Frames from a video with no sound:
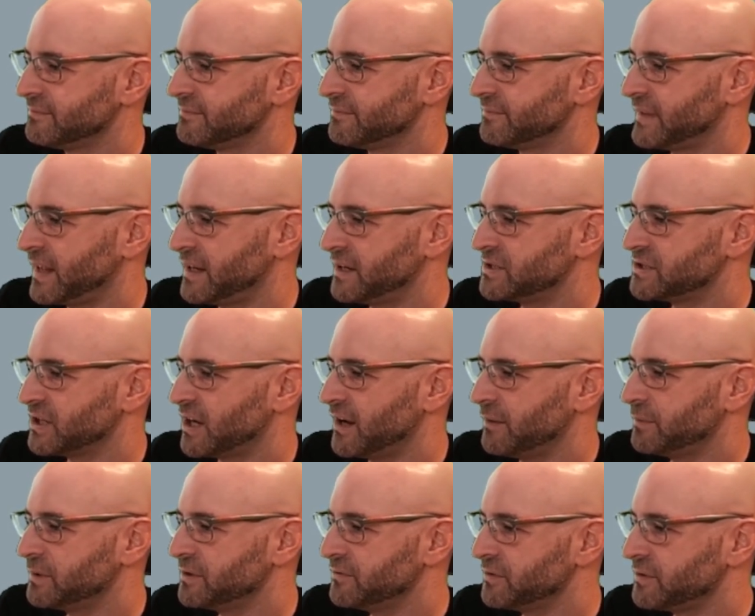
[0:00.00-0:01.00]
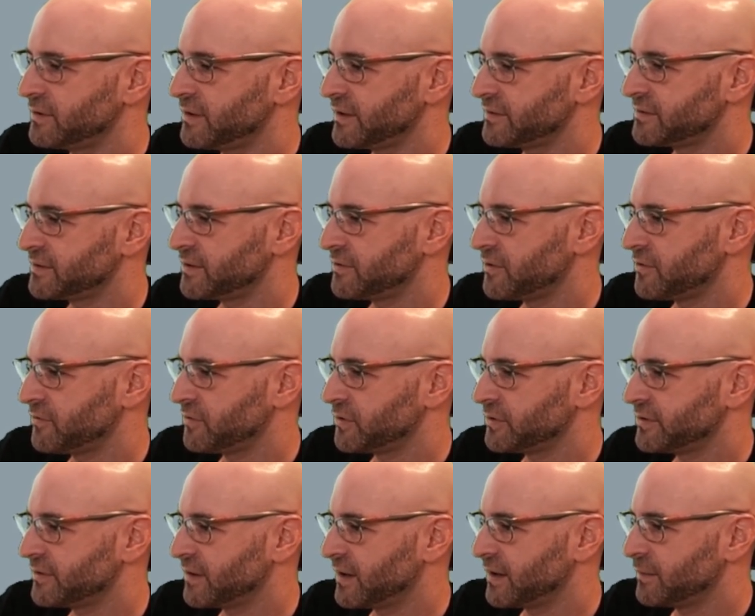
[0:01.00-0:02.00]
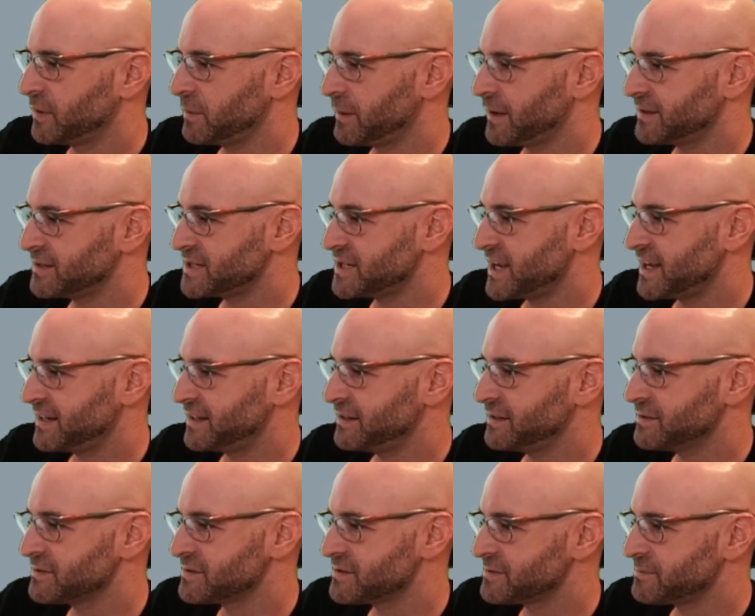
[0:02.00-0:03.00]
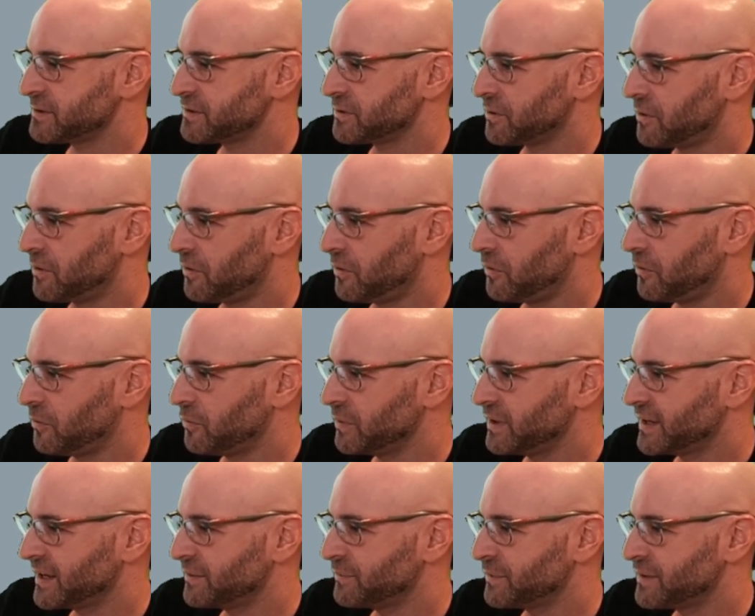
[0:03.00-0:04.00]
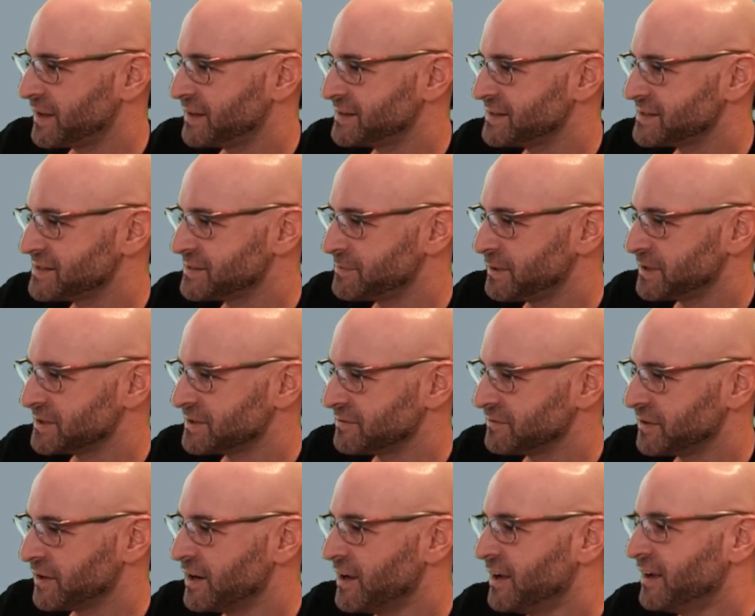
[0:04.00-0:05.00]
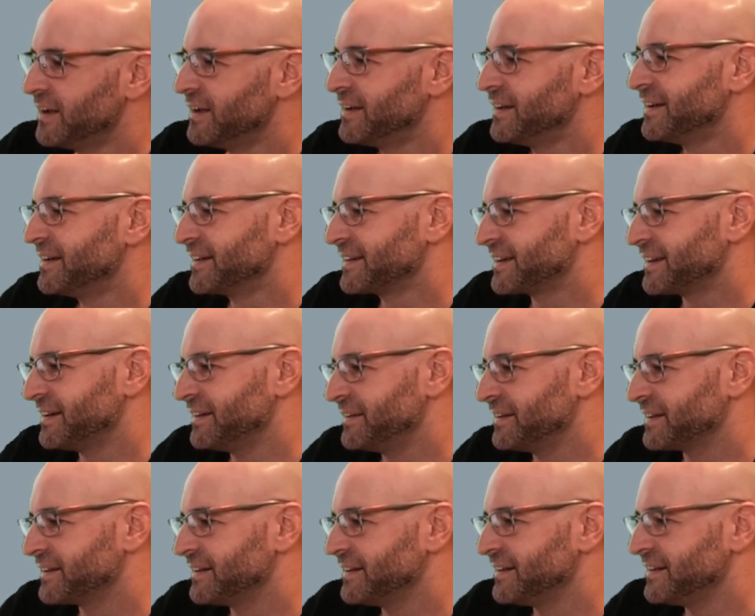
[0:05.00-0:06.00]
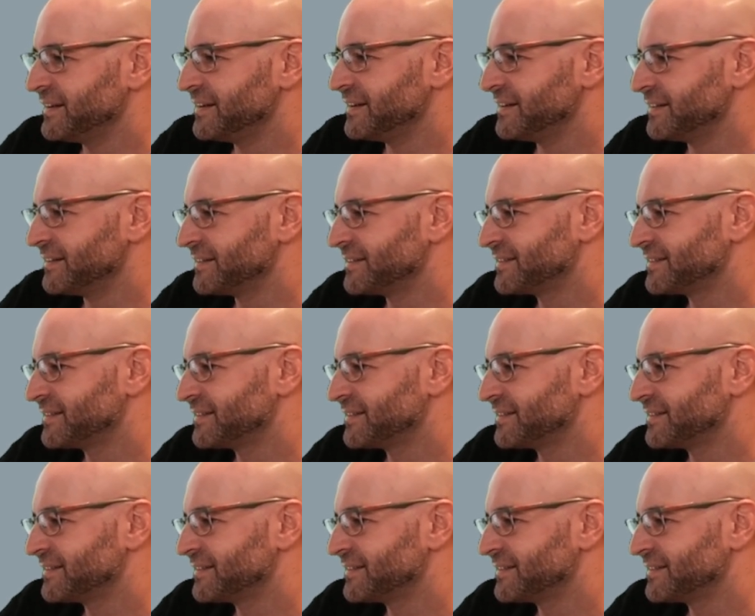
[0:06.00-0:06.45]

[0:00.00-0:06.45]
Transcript: I had a job interview yesterday the first time in about 10 years and spent the whole weekend with anticipation fear. Kilika.